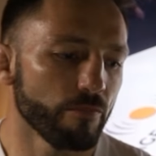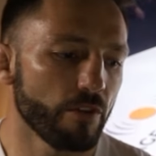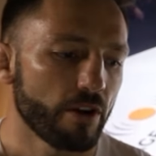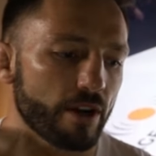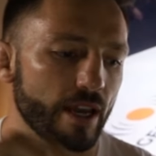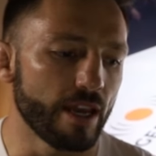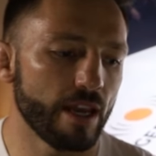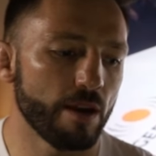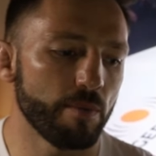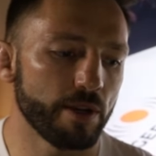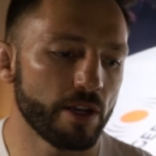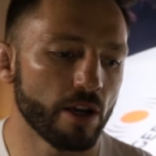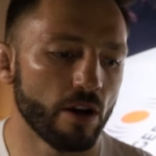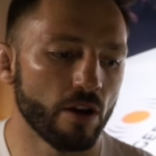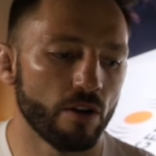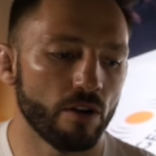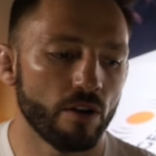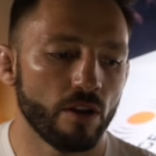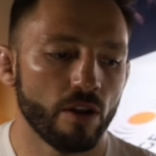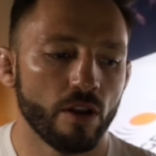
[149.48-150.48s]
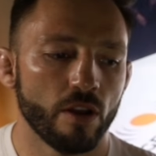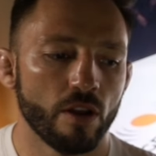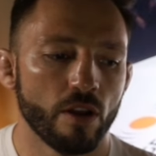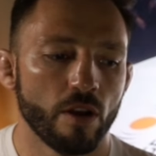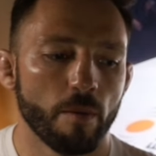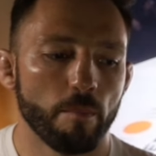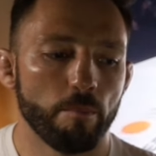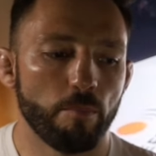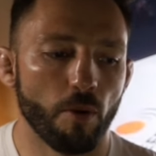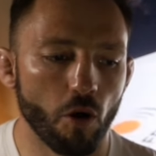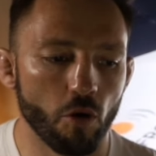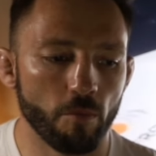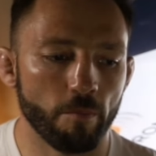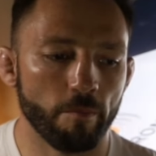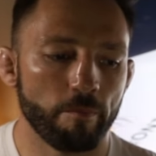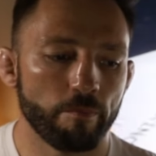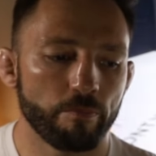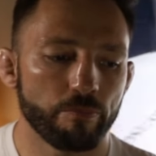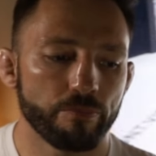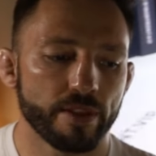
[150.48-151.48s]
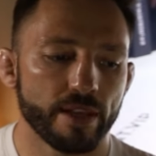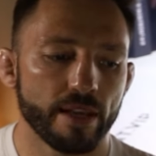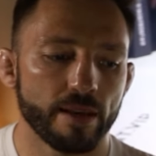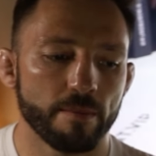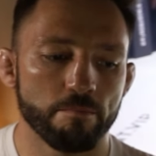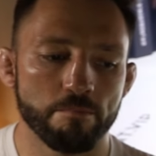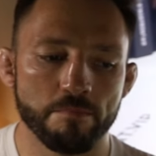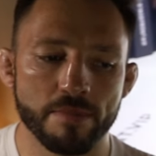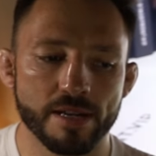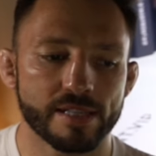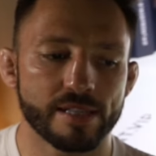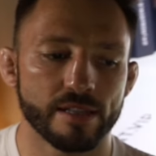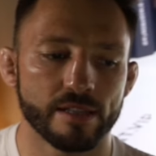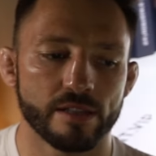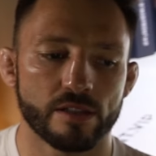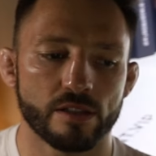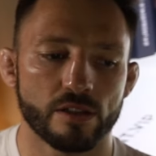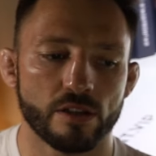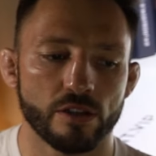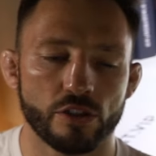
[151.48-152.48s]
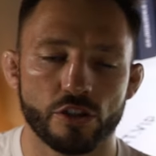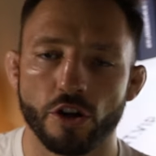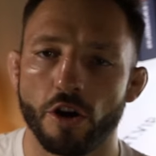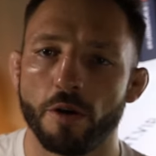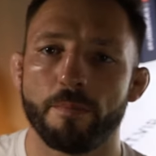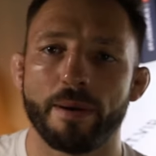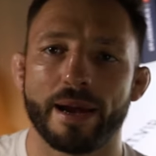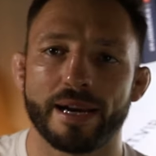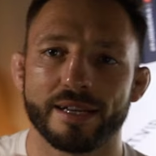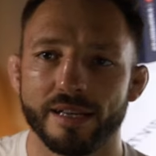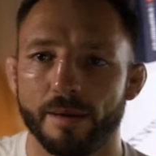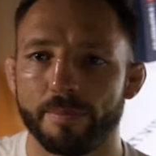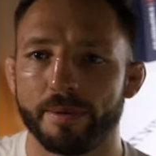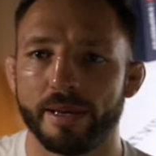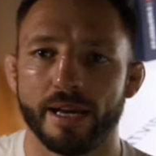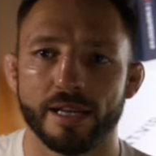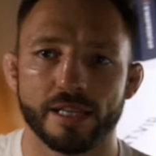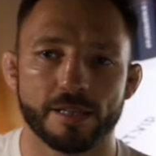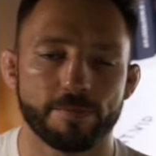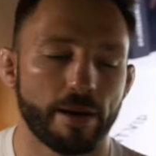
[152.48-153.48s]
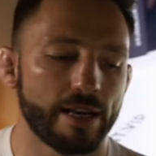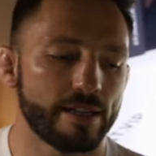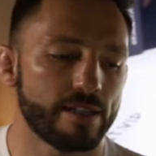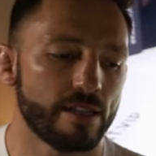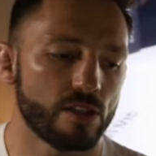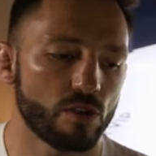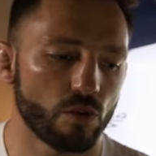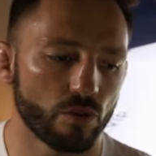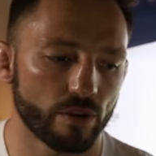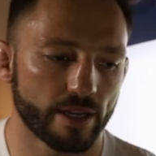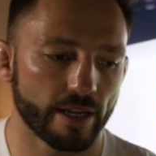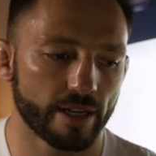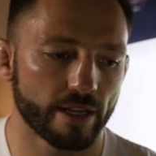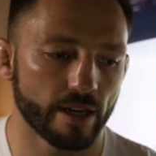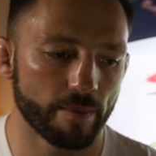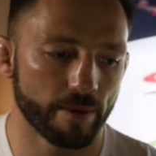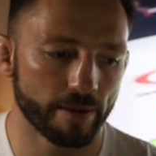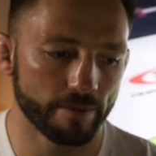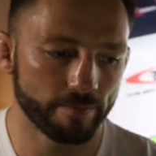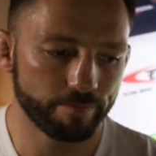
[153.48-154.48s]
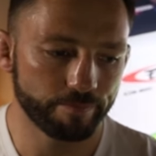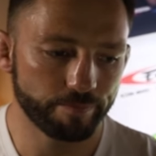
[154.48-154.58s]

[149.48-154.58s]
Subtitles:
Okay, here we go. Boom. Misses, because Joe backed up. He had space. He saw the kick coming.